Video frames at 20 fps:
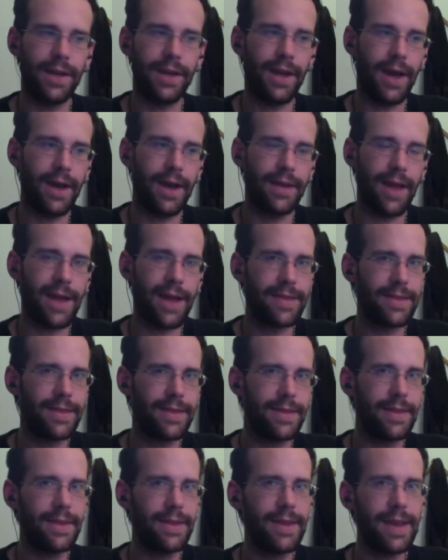I
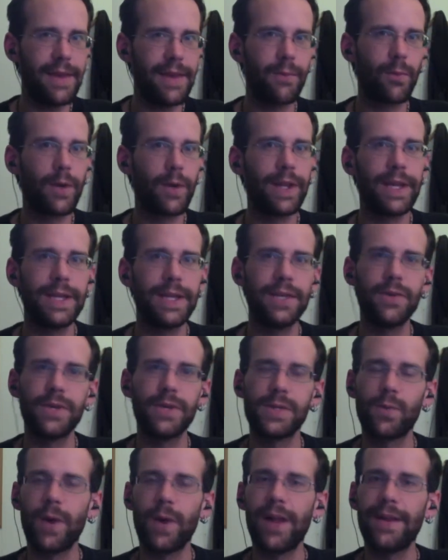didn't really do
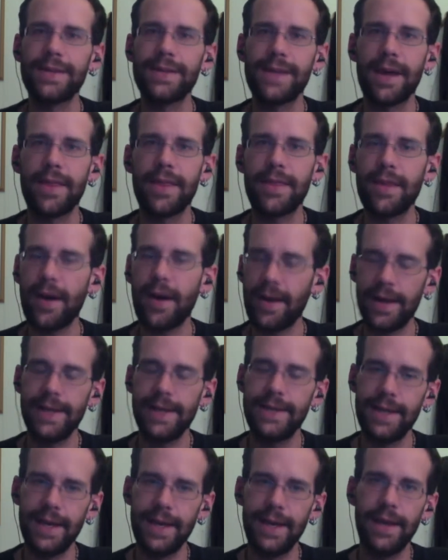as well as I thought I
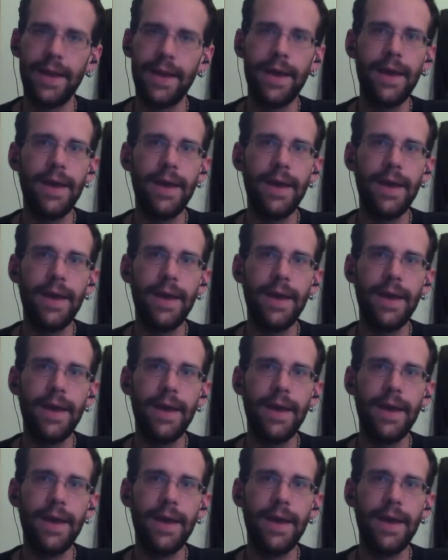did